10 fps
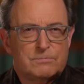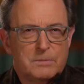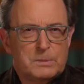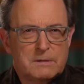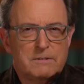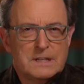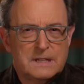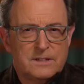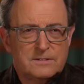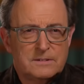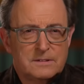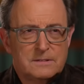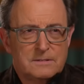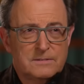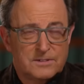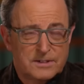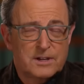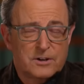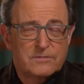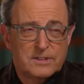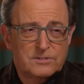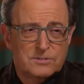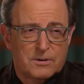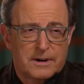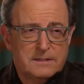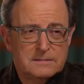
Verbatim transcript: Ripley really is the center of this story.